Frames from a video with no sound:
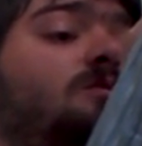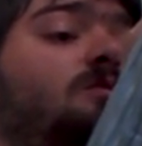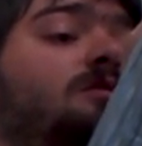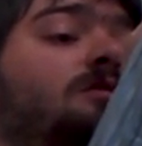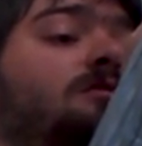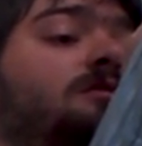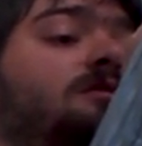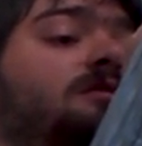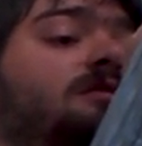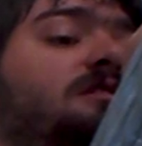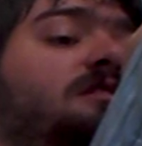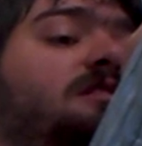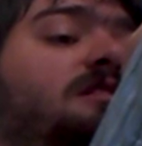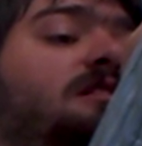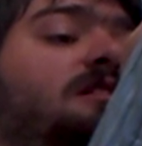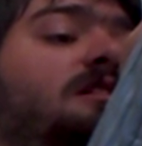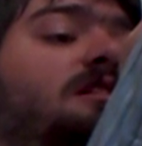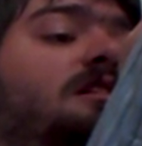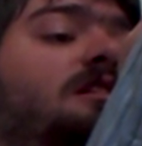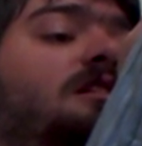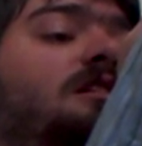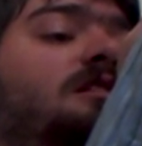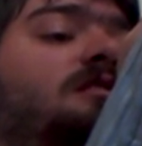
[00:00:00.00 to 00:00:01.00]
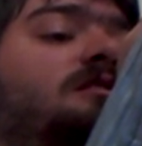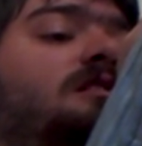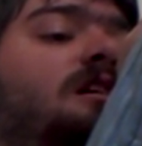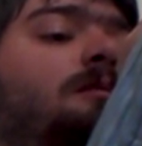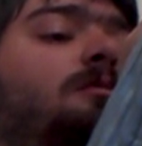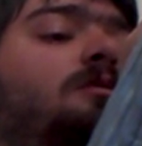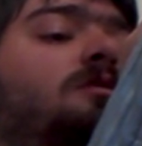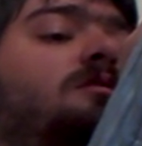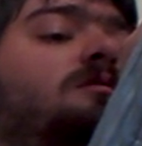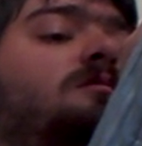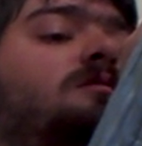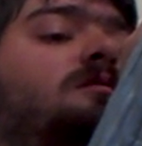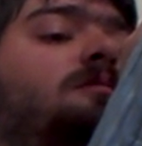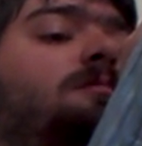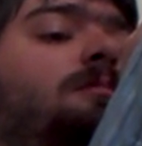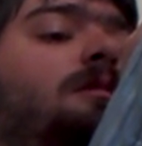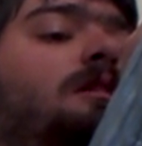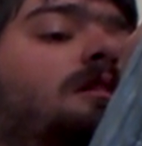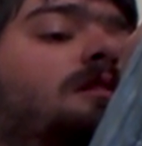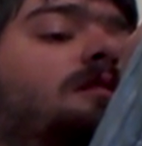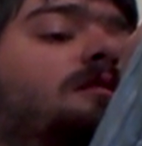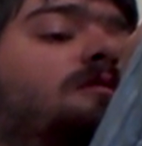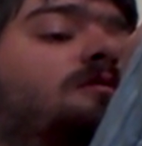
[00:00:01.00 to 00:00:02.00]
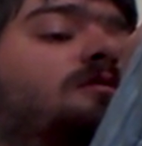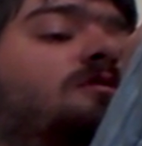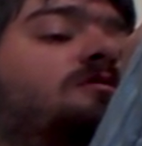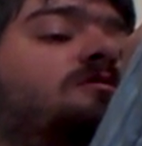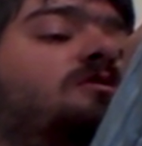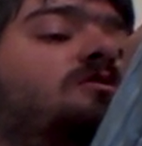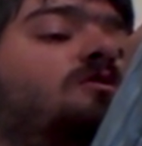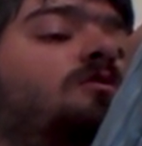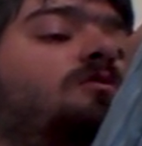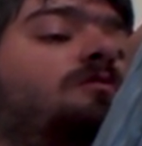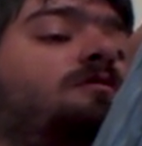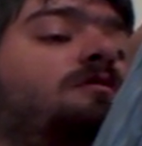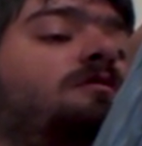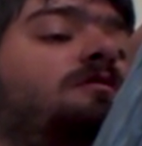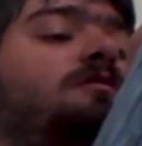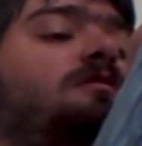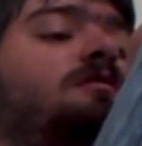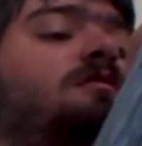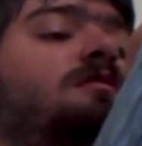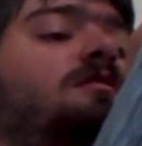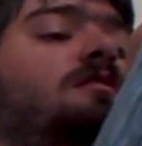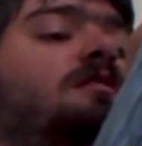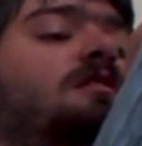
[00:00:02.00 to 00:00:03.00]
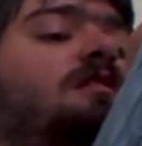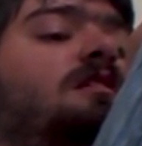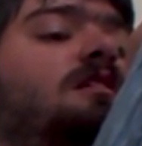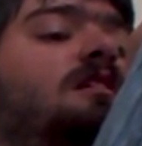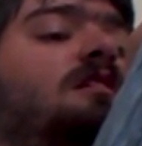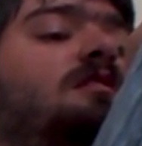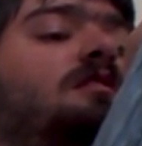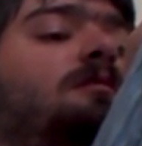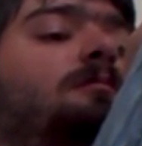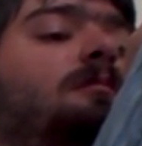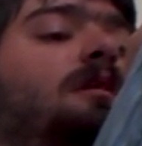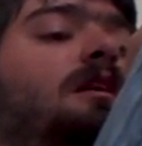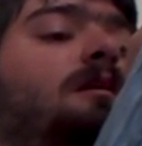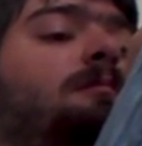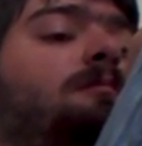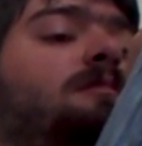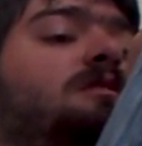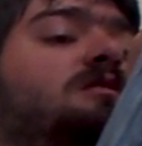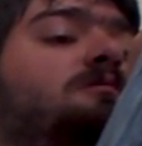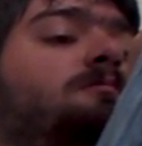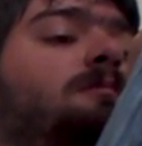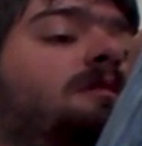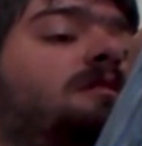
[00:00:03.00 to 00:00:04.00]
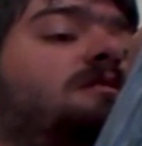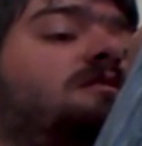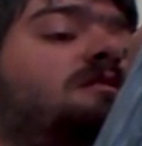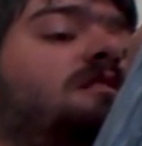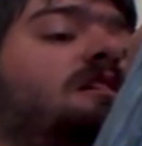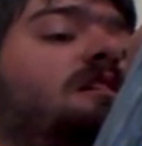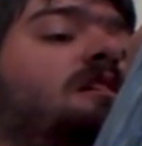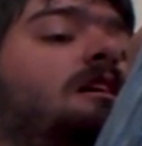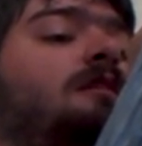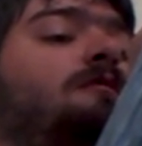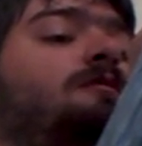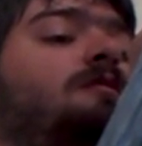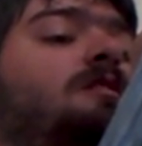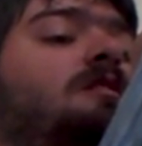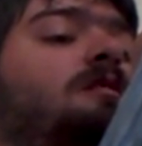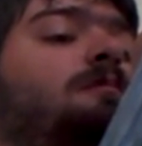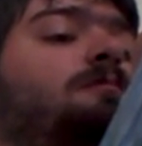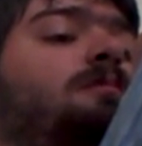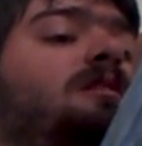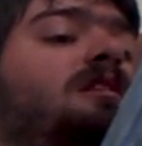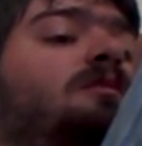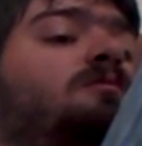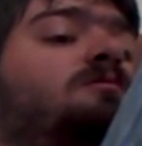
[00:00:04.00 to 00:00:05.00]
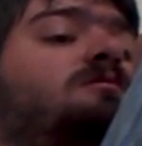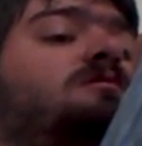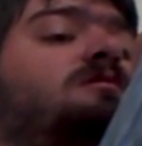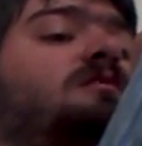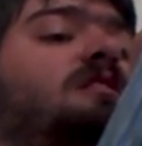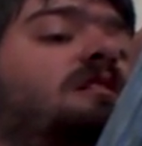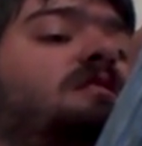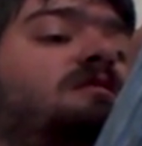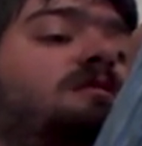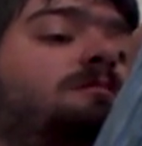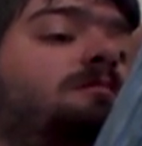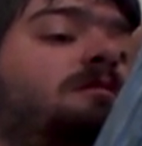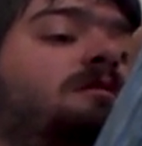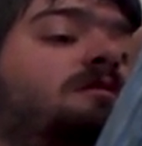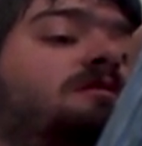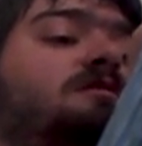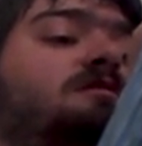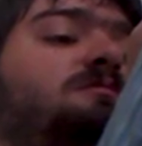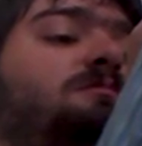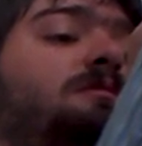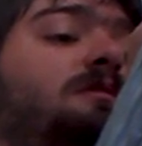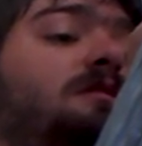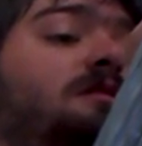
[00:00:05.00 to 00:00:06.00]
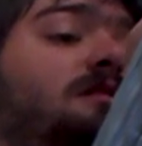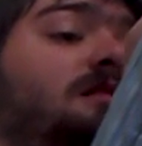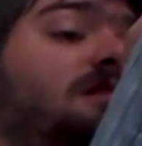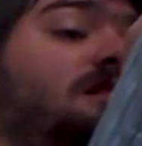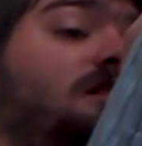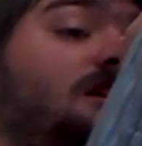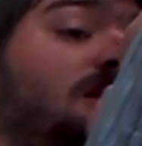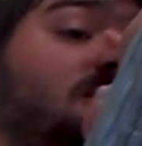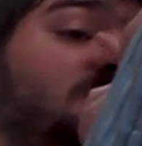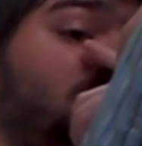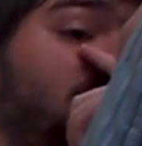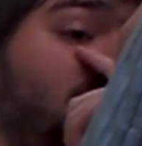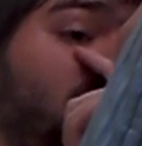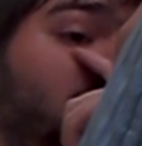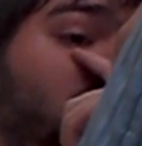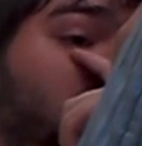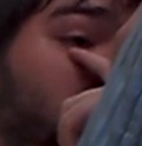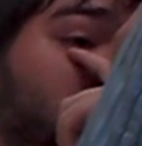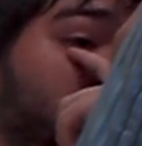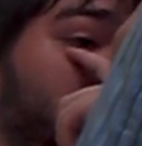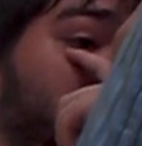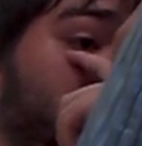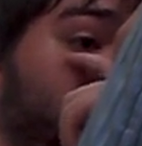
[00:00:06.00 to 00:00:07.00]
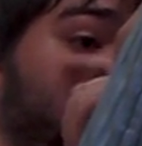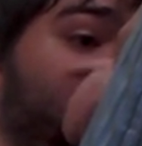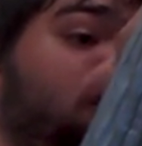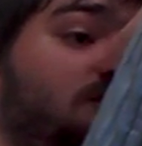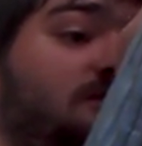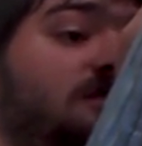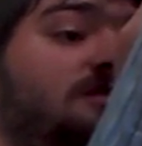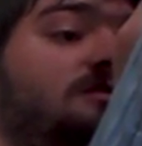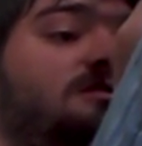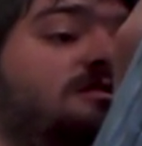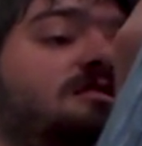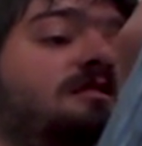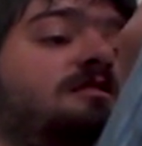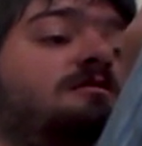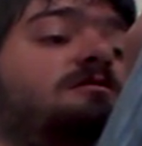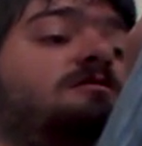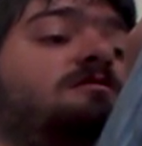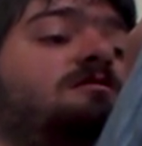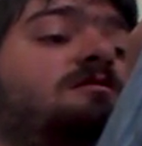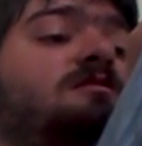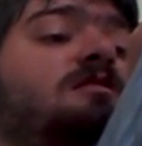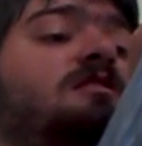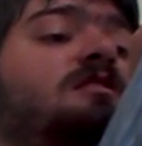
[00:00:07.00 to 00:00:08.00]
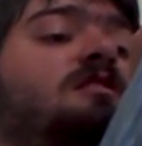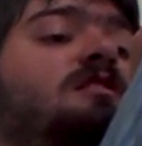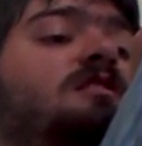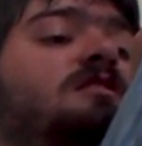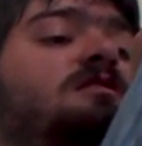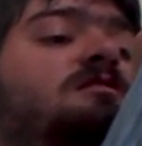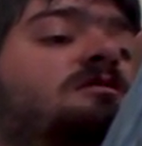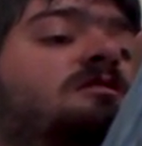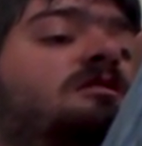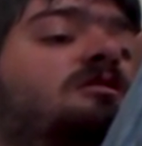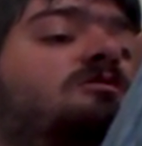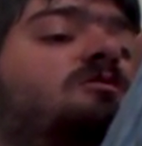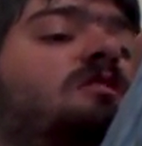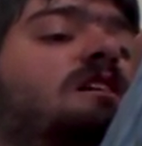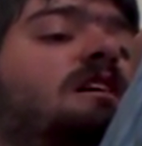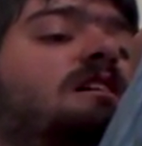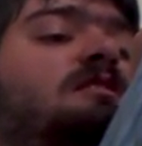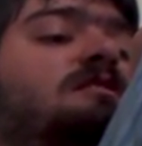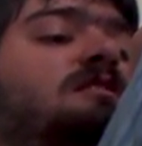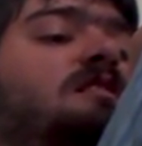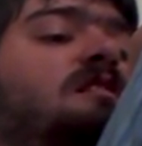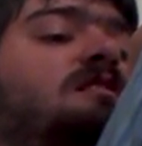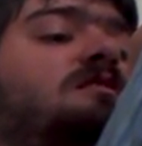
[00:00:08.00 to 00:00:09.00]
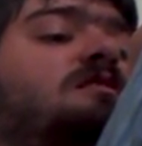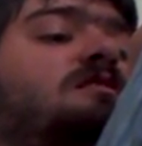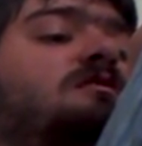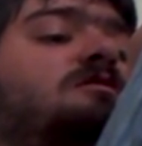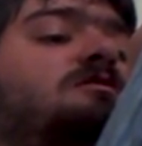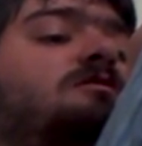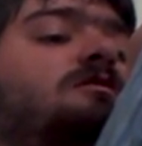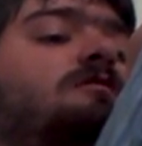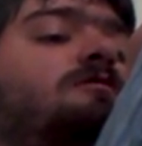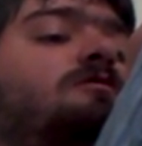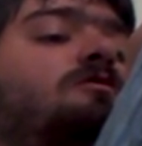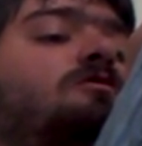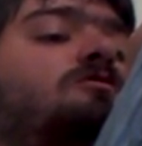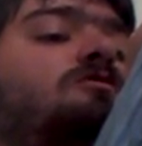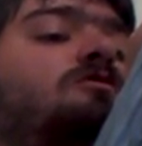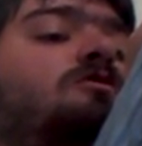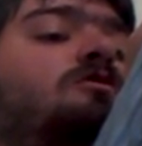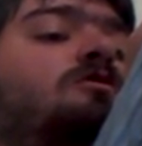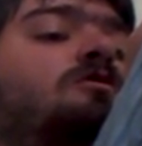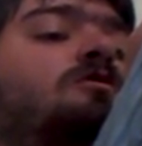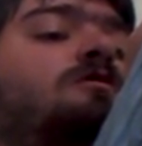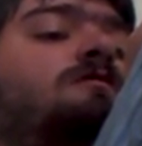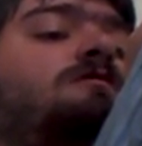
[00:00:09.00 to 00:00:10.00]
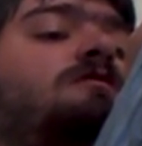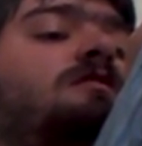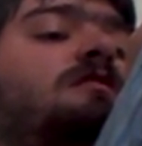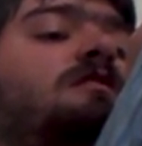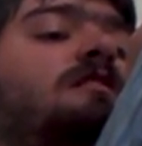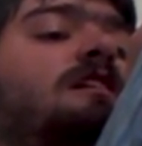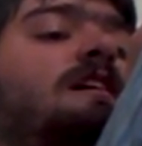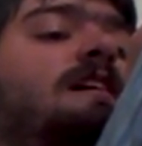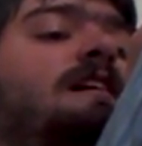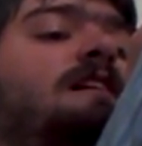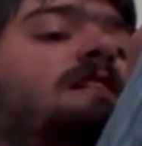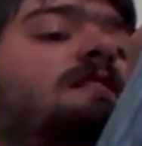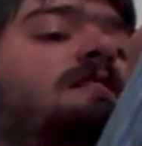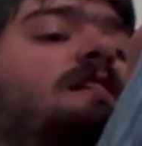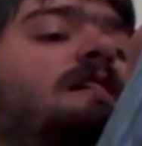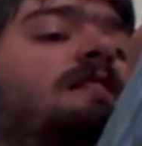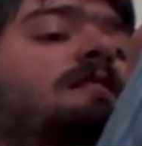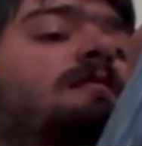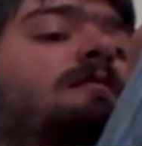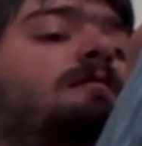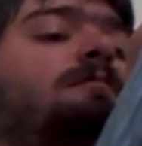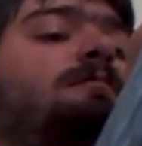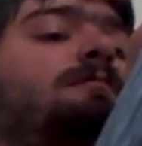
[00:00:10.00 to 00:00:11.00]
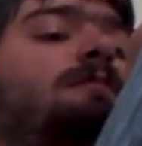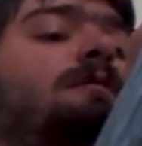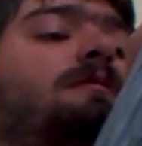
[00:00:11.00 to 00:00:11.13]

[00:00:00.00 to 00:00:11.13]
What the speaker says: When they were done eating, he tugboarded in the pond and froze it over. He then made a mismatched skating outfit complete with skates that appeared on his body and a spread of witches and Fluttershy's. She also had skates on the of her little clothes and her hair tied up.